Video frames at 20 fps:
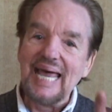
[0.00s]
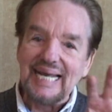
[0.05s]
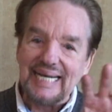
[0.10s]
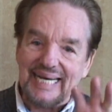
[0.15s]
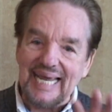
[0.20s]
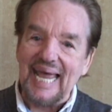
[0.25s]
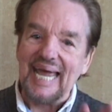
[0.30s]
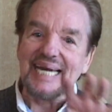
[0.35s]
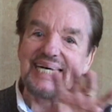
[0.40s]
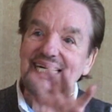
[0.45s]

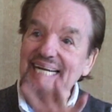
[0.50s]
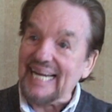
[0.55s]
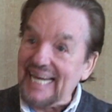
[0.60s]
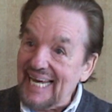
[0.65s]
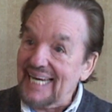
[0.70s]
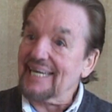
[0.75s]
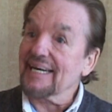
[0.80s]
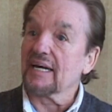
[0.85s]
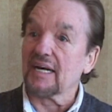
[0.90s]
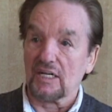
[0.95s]
can
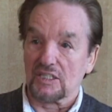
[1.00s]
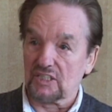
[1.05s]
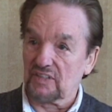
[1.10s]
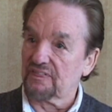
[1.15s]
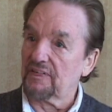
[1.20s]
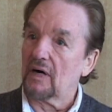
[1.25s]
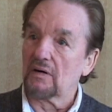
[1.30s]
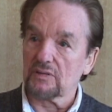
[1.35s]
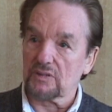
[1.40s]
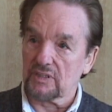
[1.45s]
get
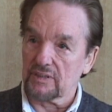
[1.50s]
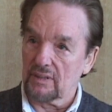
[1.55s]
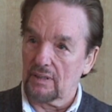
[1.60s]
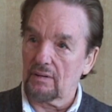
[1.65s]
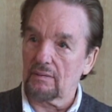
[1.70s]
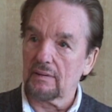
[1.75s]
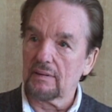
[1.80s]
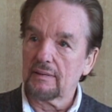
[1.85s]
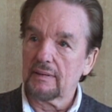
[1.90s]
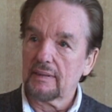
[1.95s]

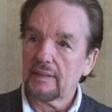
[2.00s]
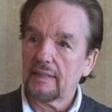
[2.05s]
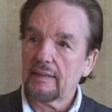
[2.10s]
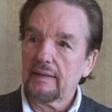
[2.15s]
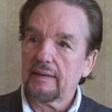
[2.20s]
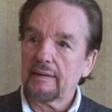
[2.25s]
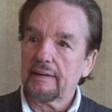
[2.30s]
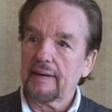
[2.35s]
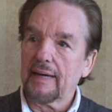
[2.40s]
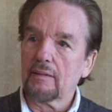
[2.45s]
dysfunctional.
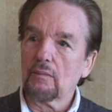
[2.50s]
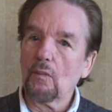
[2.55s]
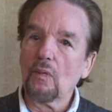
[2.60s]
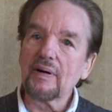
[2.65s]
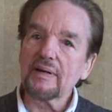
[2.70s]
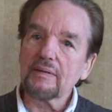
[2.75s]
And